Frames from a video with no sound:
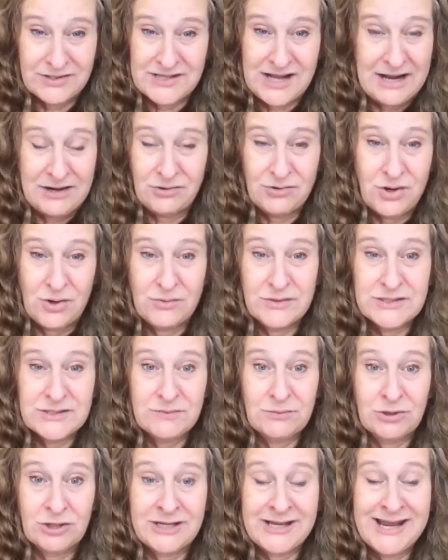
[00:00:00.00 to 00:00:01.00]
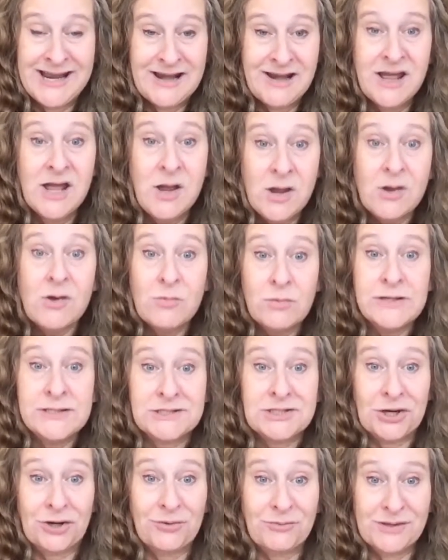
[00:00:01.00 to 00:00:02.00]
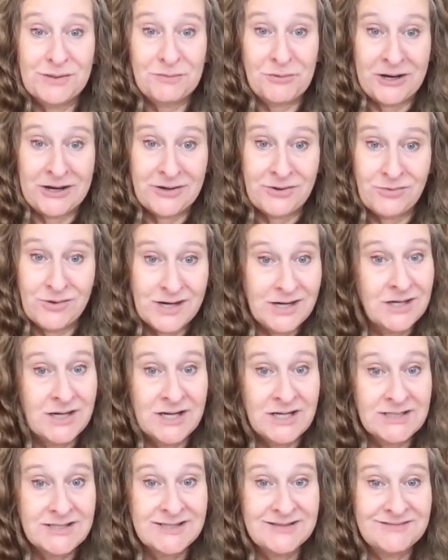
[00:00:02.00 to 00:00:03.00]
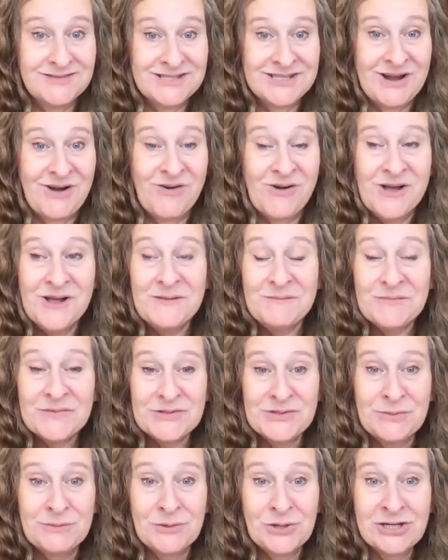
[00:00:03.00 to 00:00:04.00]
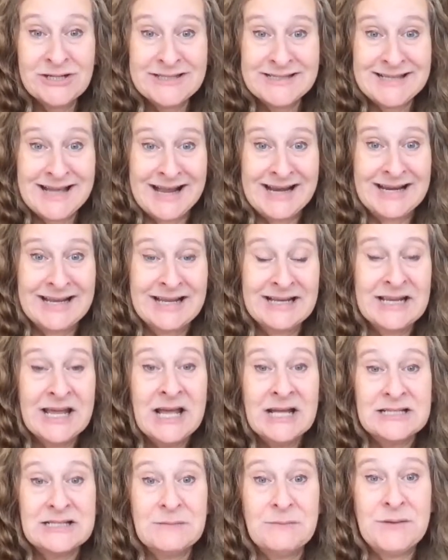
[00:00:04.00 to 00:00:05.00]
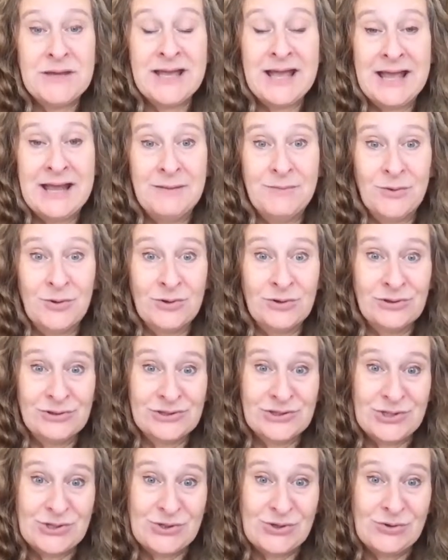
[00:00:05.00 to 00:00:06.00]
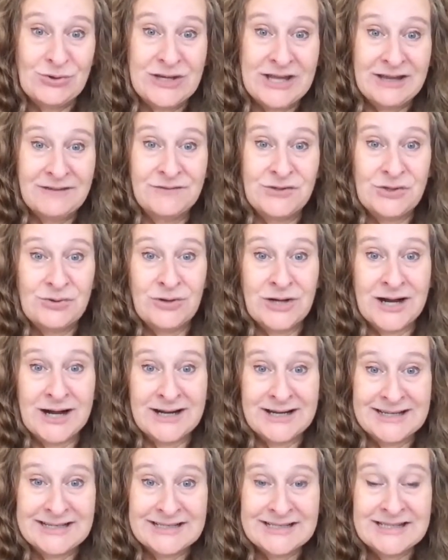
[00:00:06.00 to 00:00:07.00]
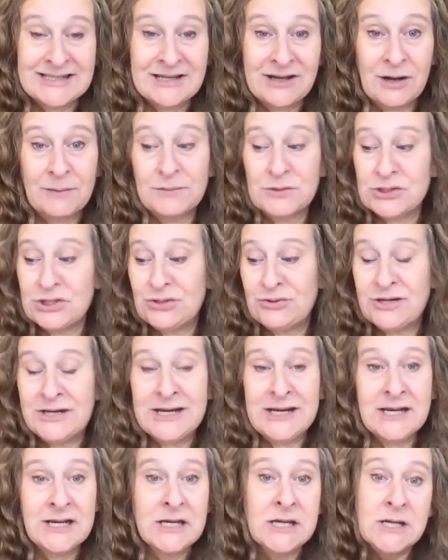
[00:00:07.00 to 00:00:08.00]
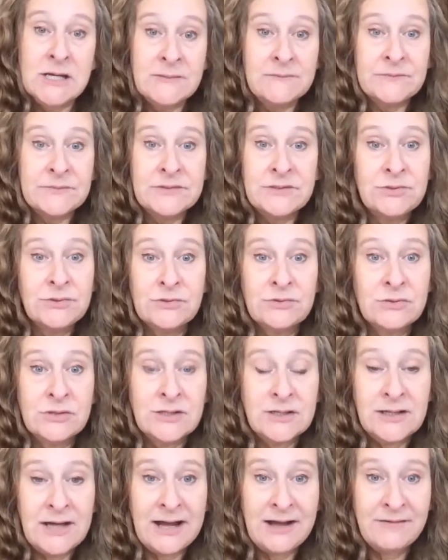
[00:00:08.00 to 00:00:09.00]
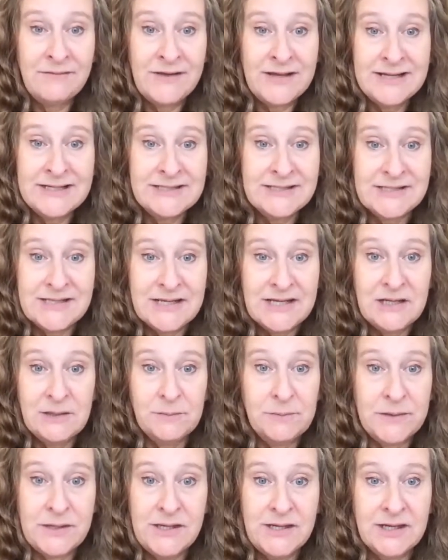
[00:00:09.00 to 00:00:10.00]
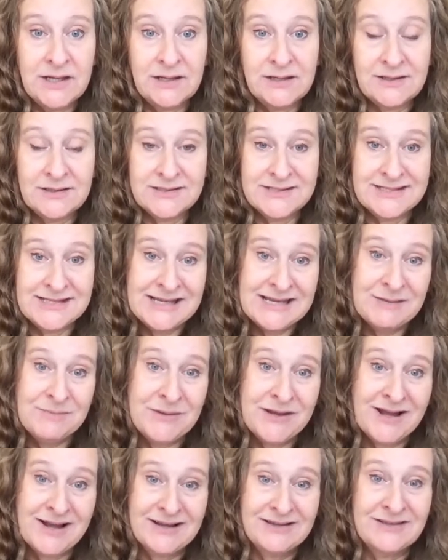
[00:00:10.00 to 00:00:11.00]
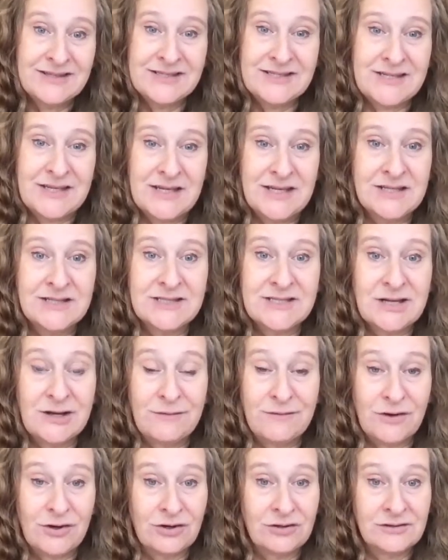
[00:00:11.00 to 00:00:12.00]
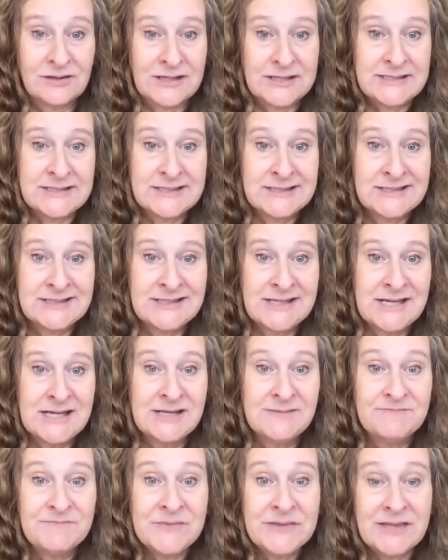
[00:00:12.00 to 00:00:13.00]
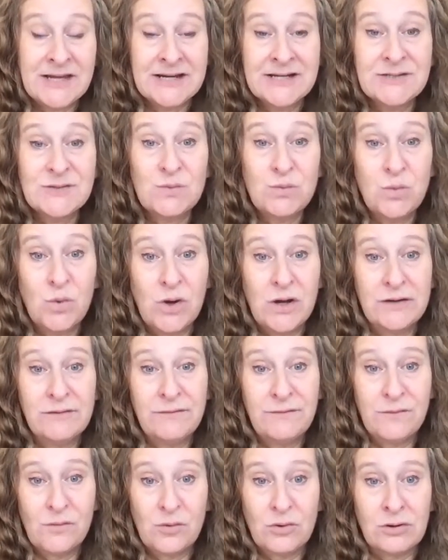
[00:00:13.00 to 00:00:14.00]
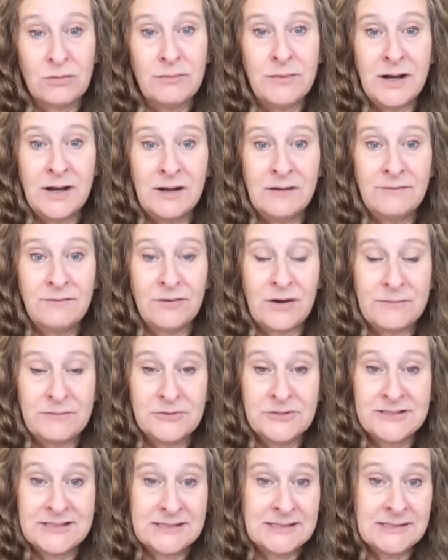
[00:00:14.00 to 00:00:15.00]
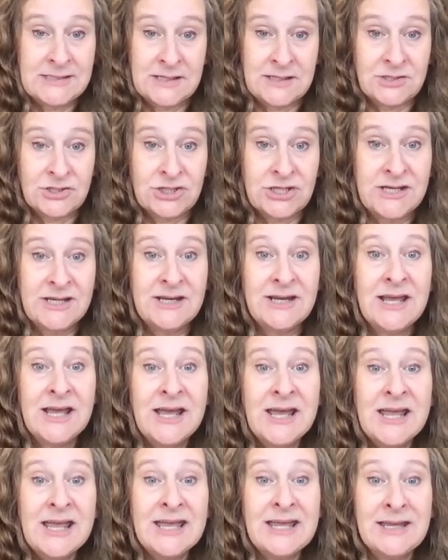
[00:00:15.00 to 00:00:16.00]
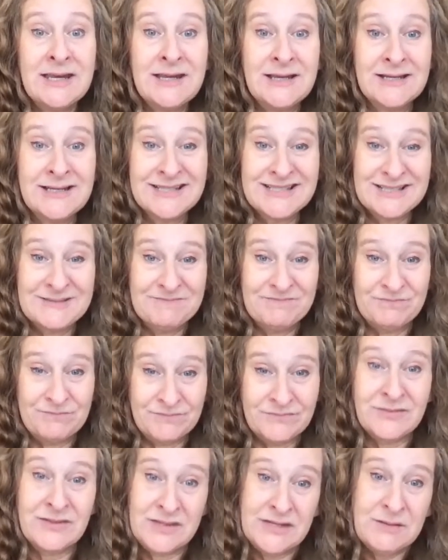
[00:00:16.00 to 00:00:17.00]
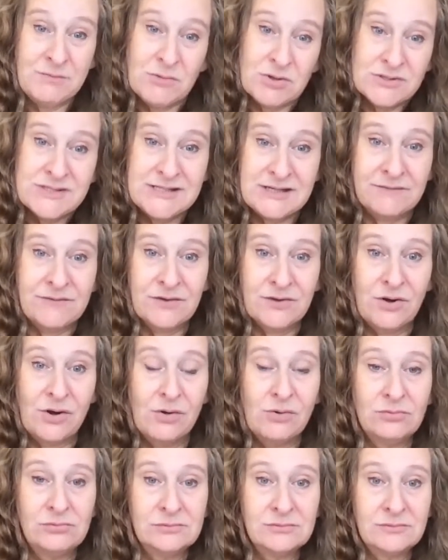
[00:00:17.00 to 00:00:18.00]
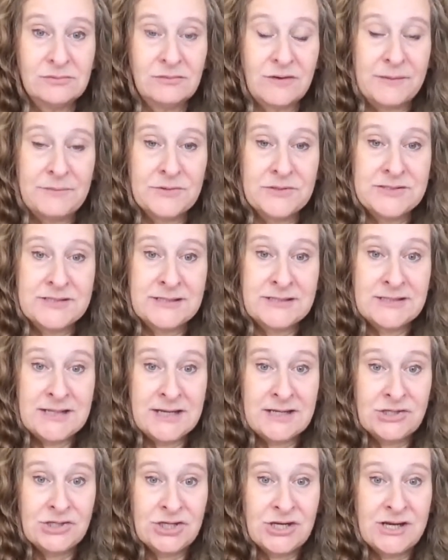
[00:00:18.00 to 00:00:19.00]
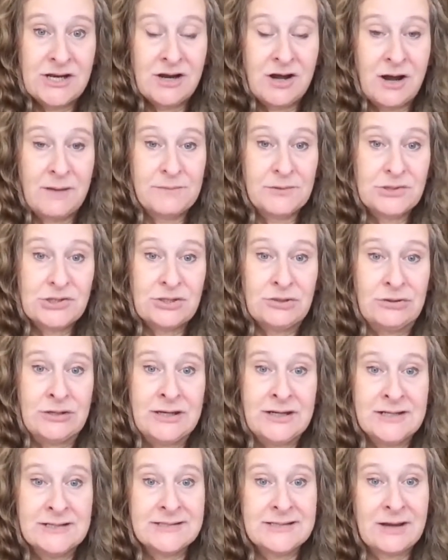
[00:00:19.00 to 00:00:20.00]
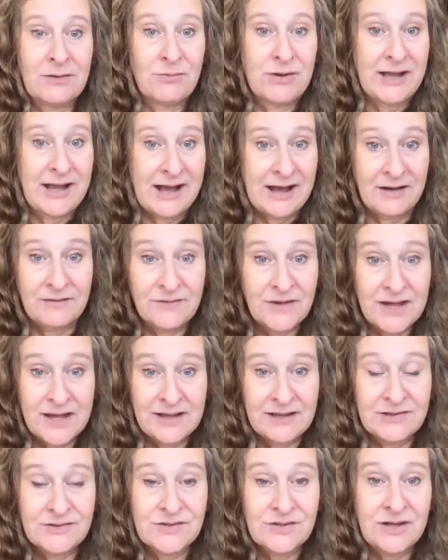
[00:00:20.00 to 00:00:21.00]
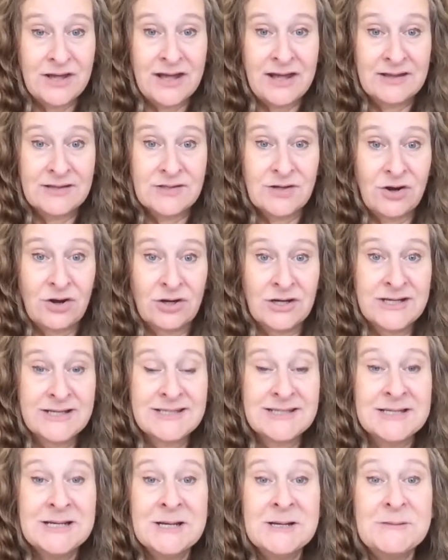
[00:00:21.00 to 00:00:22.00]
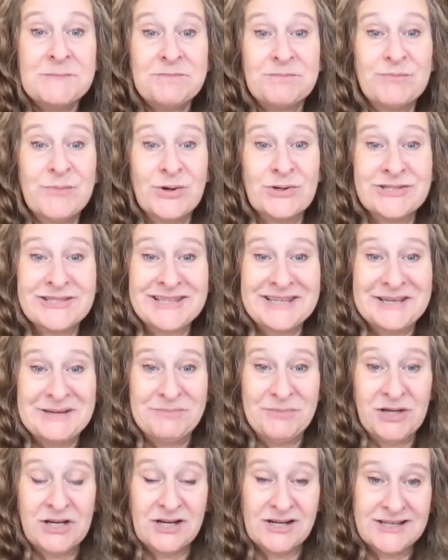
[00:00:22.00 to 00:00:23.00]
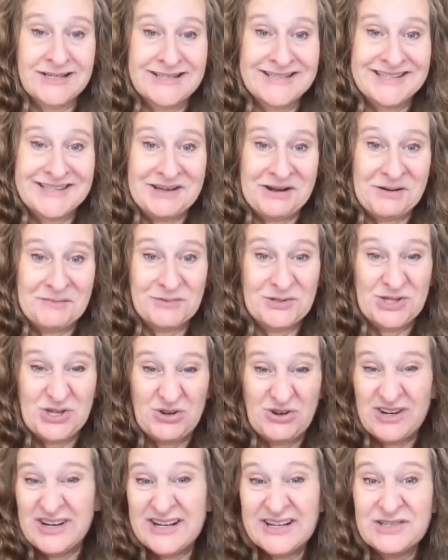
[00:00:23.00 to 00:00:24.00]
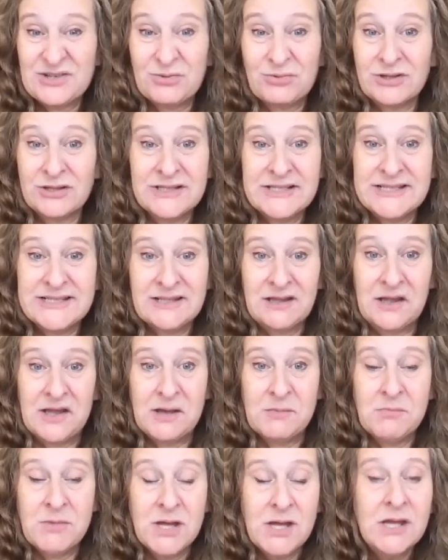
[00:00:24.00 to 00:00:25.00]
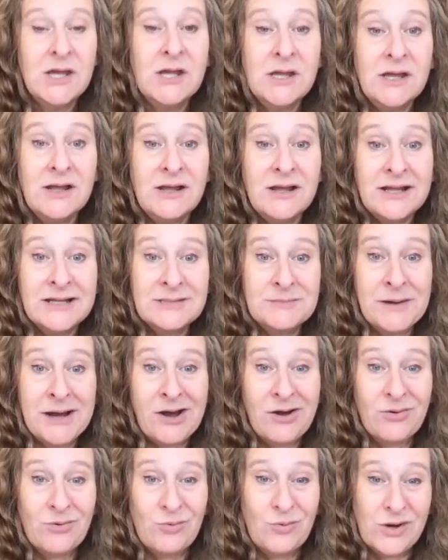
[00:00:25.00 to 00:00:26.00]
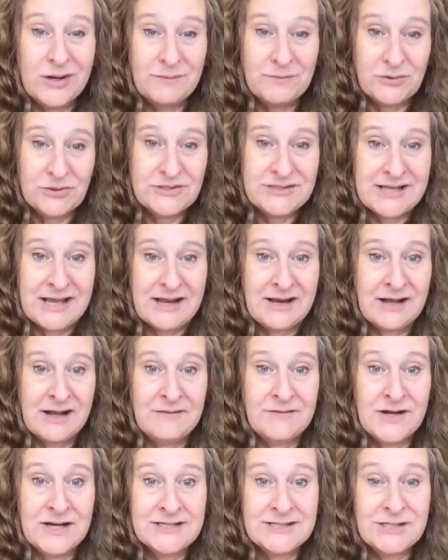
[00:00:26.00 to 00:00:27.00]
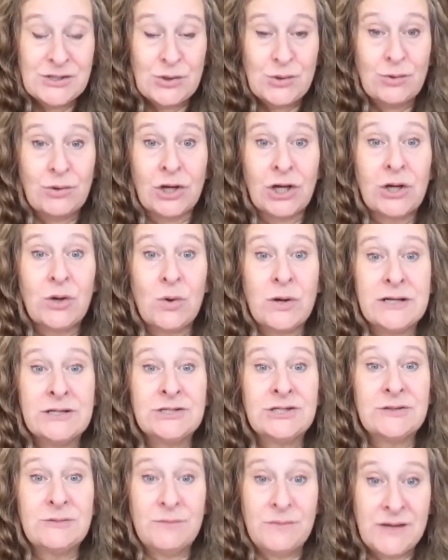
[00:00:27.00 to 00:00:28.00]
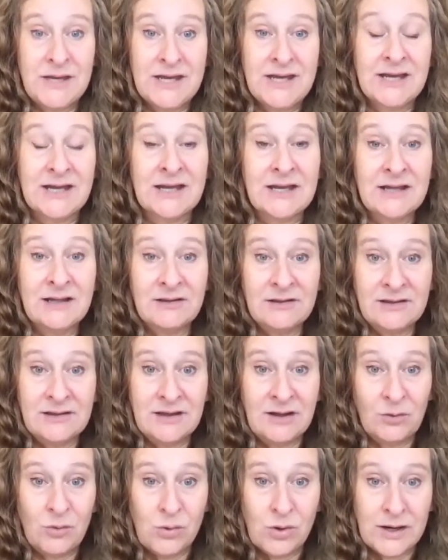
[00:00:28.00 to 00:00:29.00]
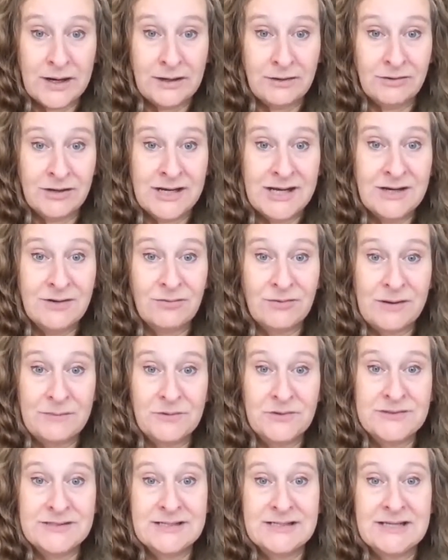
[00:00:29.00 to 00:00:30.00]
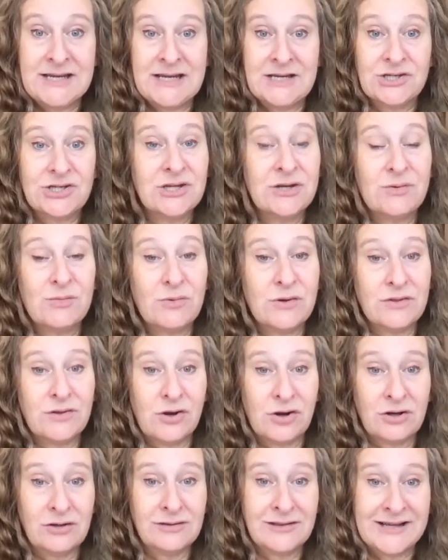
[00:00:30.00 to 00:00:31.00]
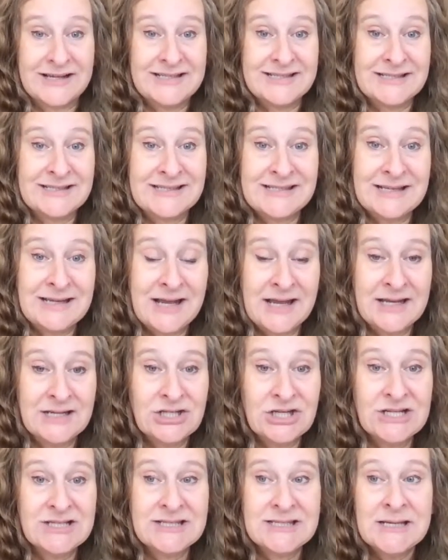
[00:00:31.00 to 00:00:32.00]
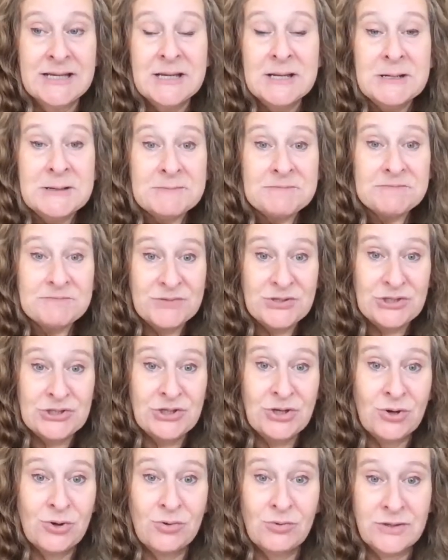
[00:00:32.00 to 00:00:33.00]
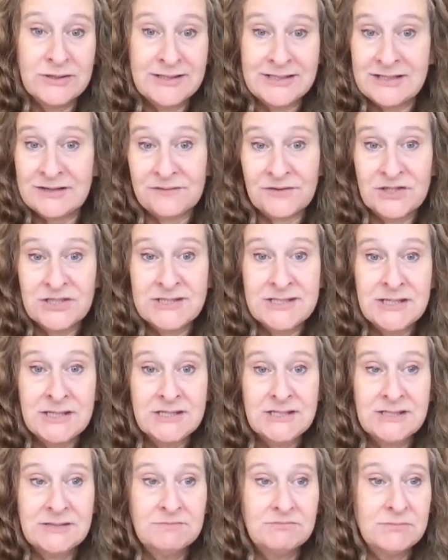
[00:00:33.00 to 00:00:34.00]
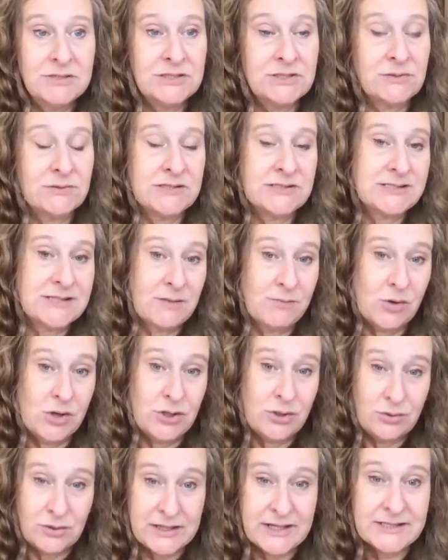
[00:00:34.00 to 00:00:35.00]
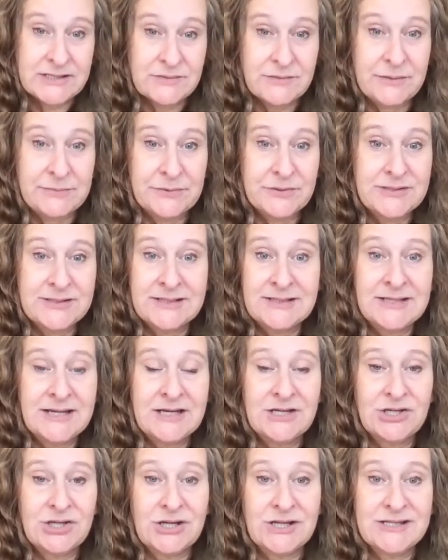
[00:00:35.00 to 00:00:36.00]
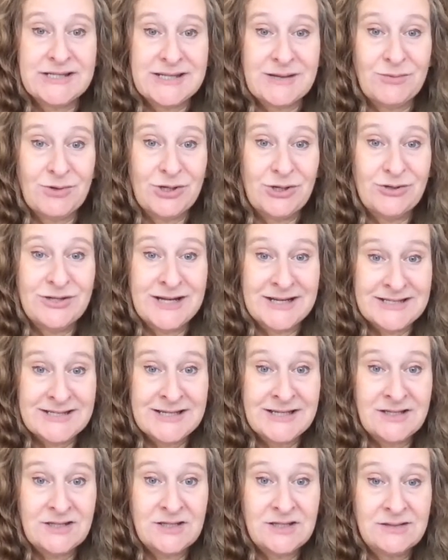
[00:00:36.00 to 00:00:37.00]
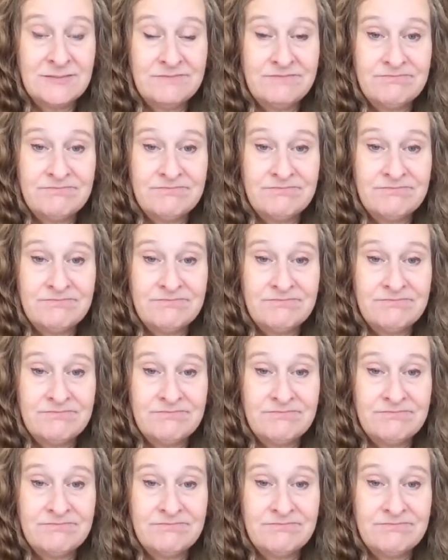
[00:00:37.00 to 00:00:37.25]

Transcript: I don't know what's working. We start with brand awareness. So super excited to be able to give you guys the opportunity to have a sneak peek, see behind the scenes of art licensing. That is one form of representation. It is the most difficult representation opportunities that we have as artists, mostly because the opportunities are really slim. It's about 1% of us who are going to be acquiring representation with art licensing agents. But you know what the difference is between someone who gets representation and someone who doesn't?